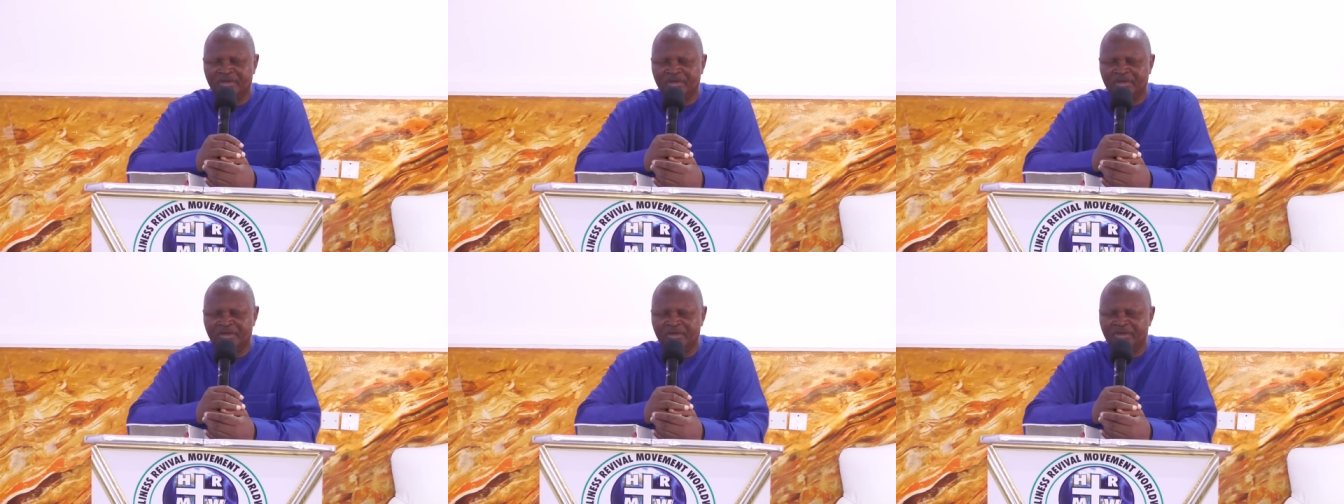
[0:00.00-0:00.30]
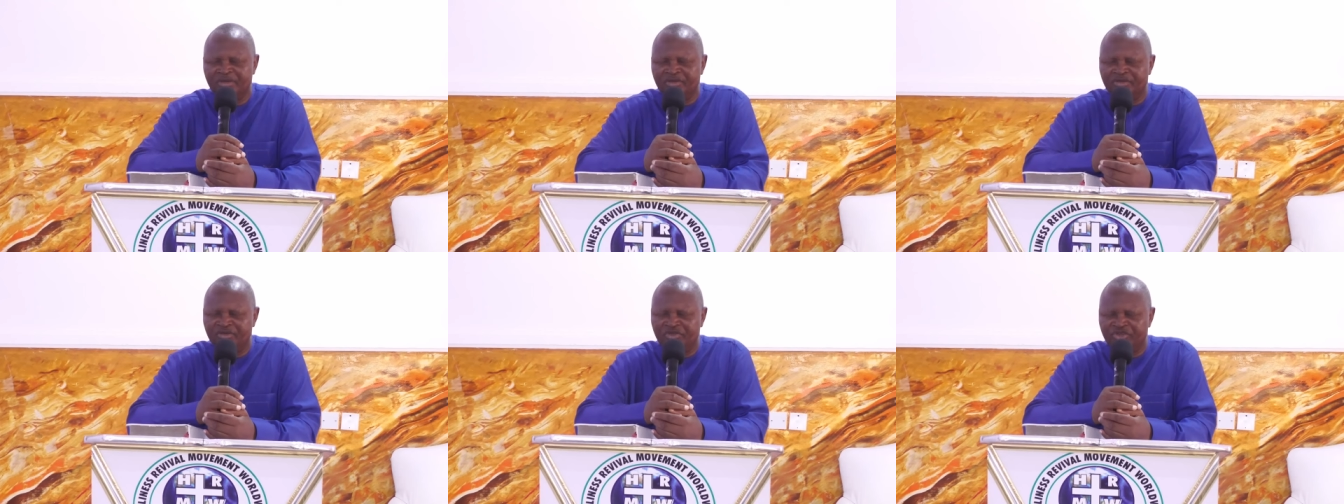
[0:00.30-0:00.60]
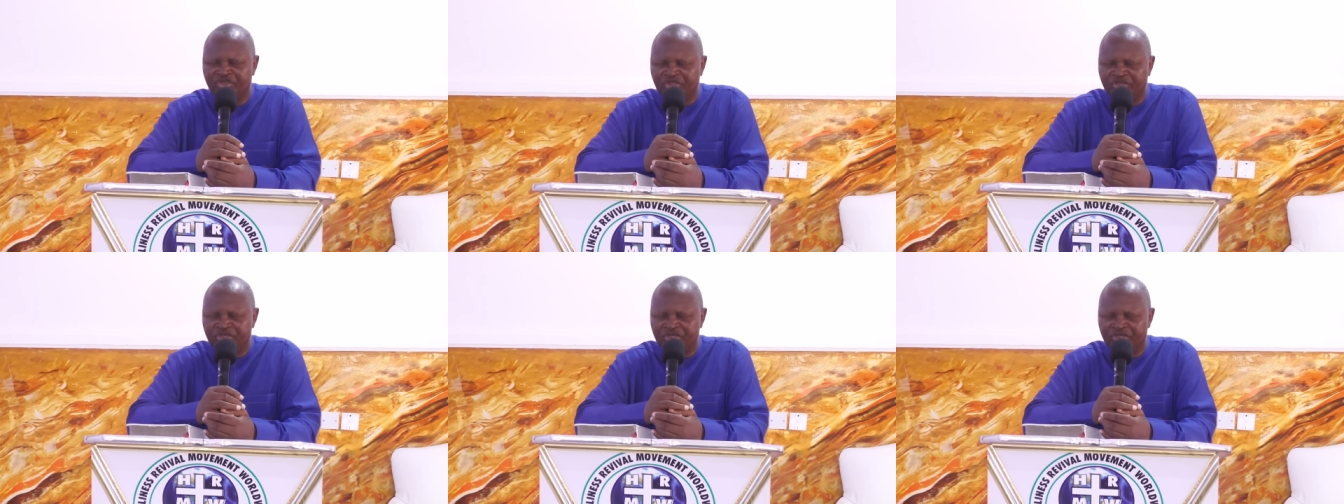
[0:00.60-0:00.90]
In
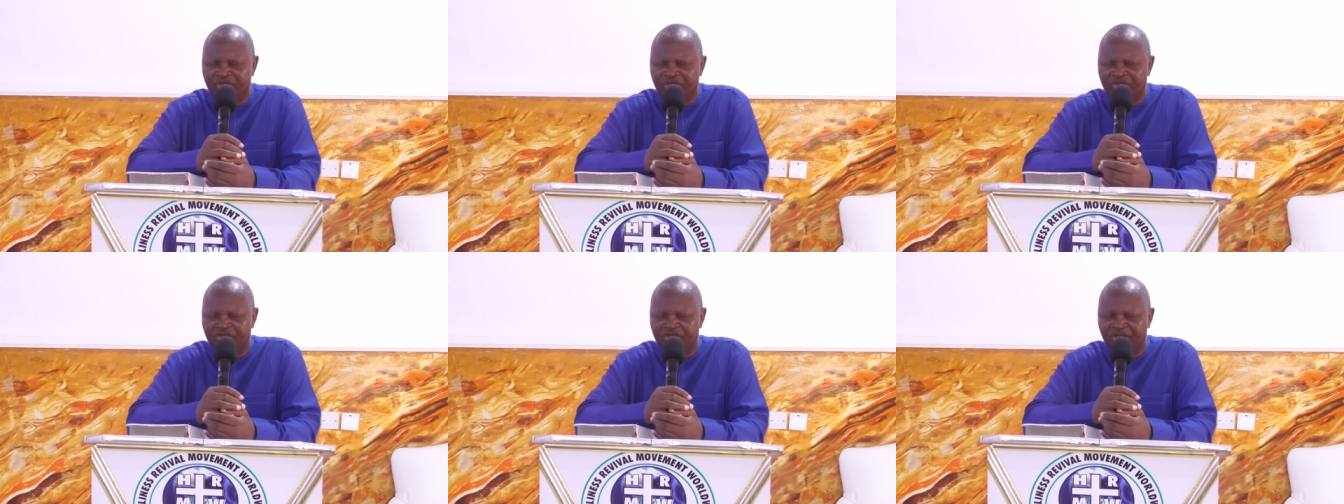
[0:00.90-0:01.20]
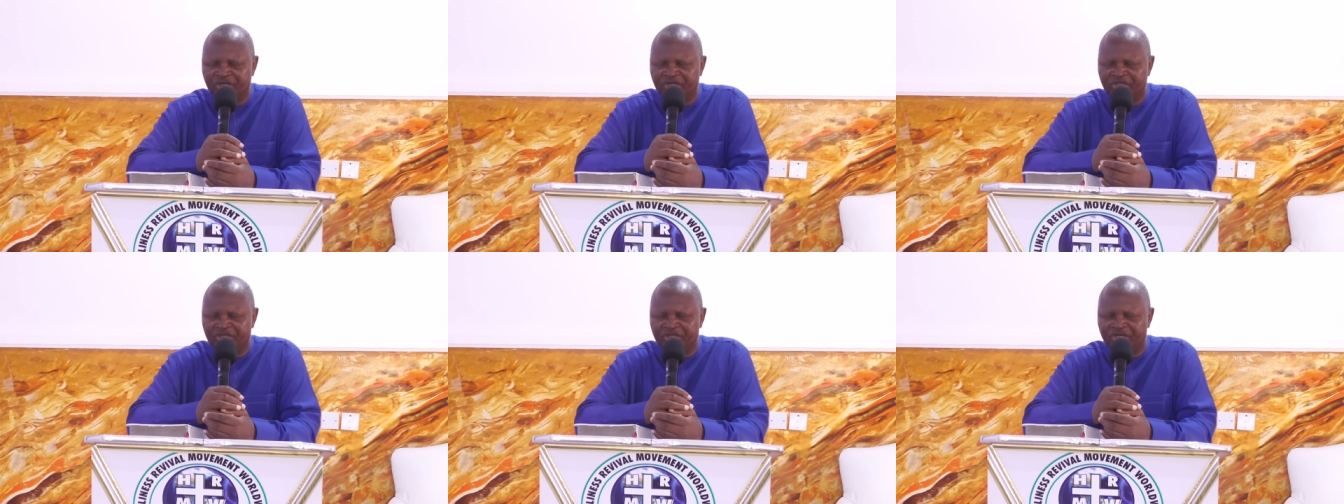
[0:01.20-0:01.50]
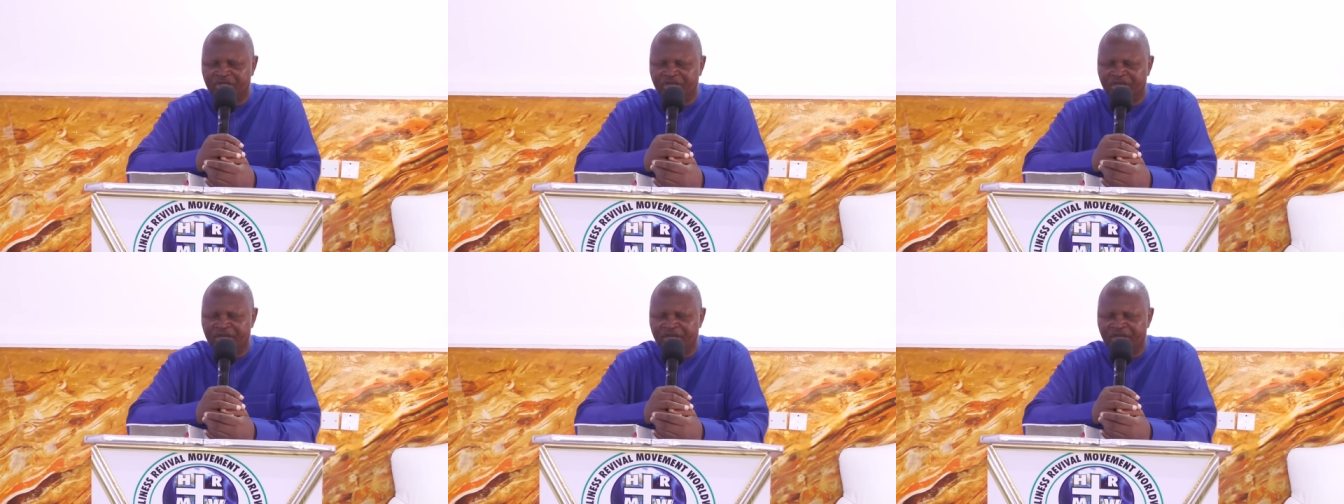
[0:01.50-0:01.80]
Jesus'
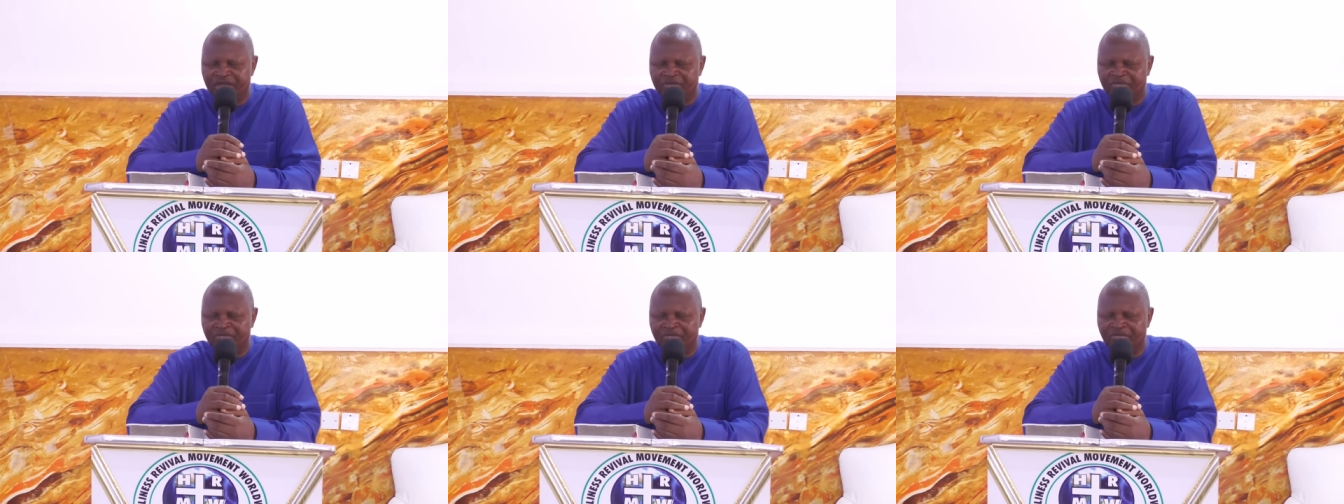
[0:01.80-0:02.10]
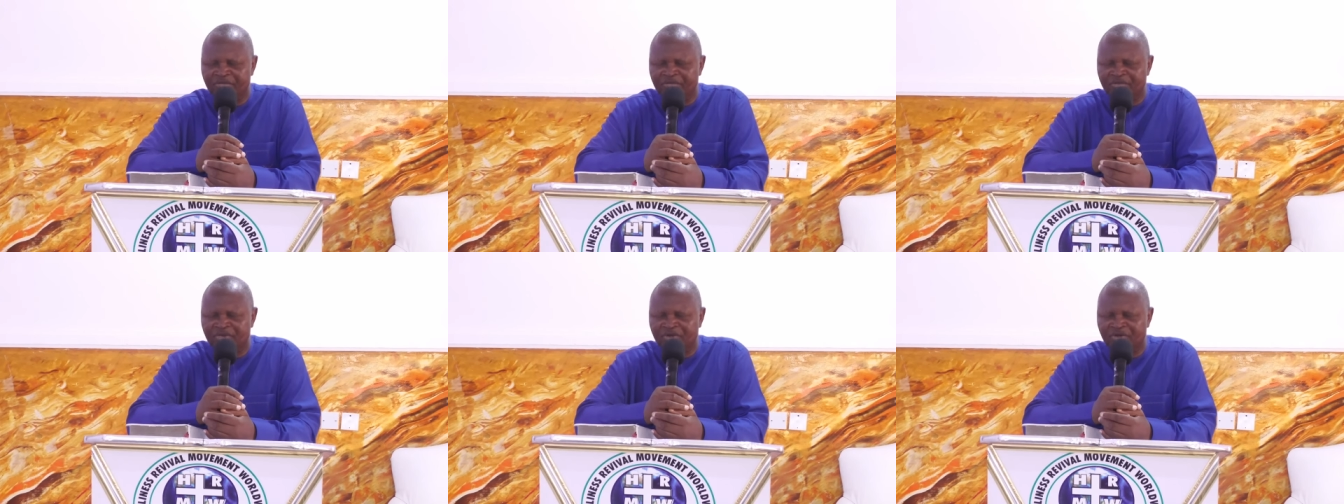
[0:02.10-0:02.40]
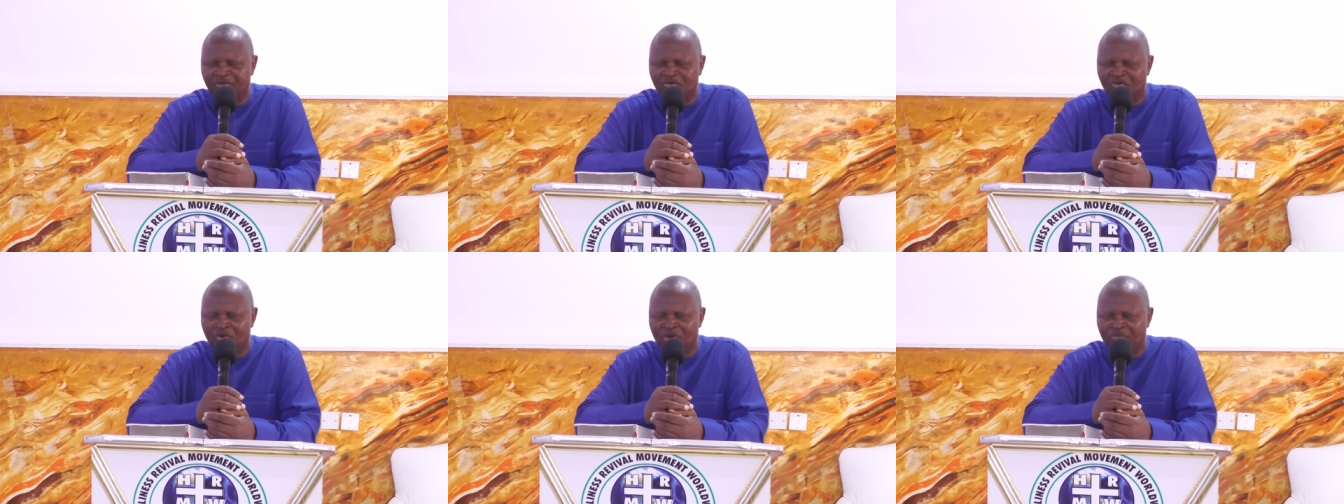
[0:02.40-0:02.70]
name
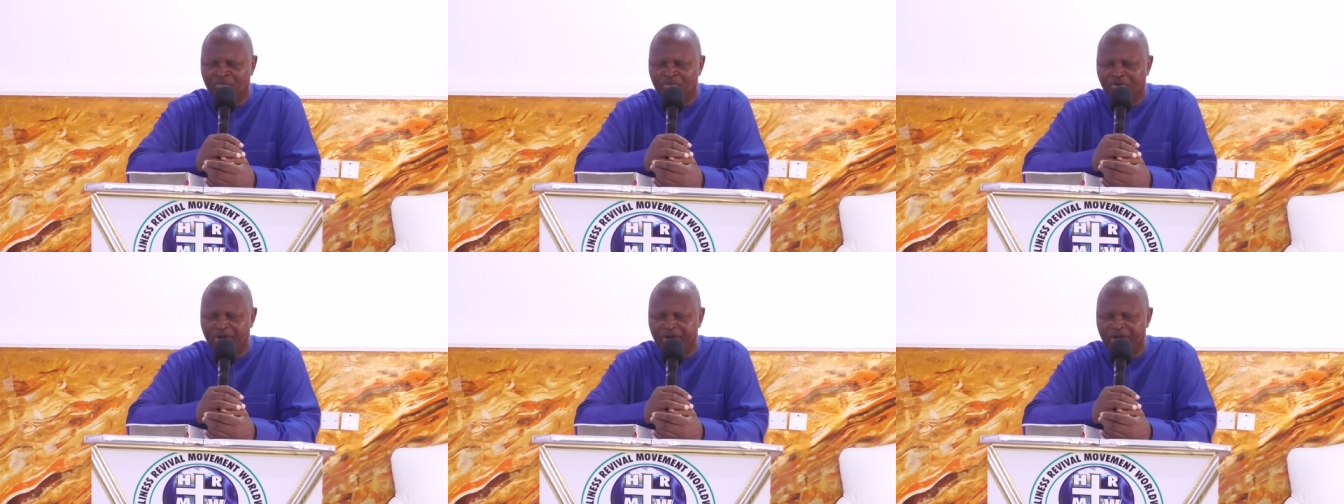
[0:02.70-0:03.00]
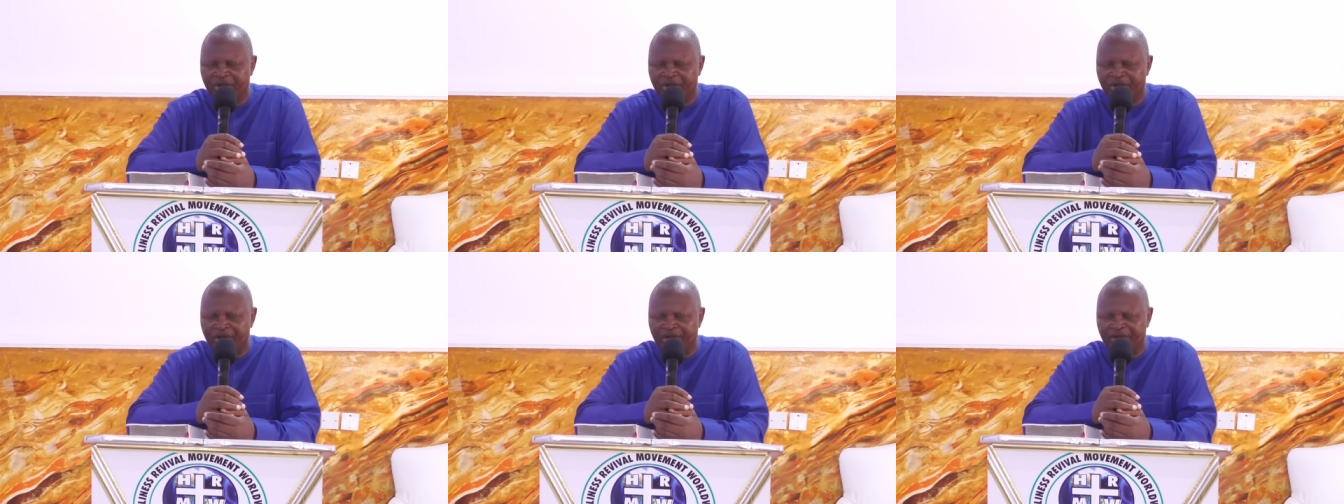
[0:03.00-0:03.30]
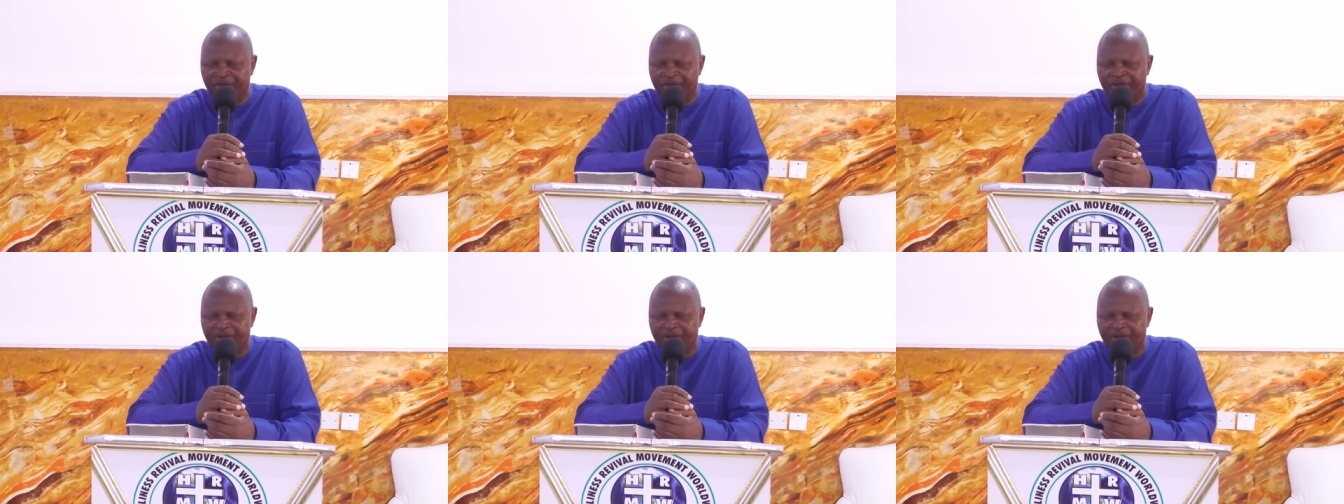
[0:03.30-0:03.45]
we pray.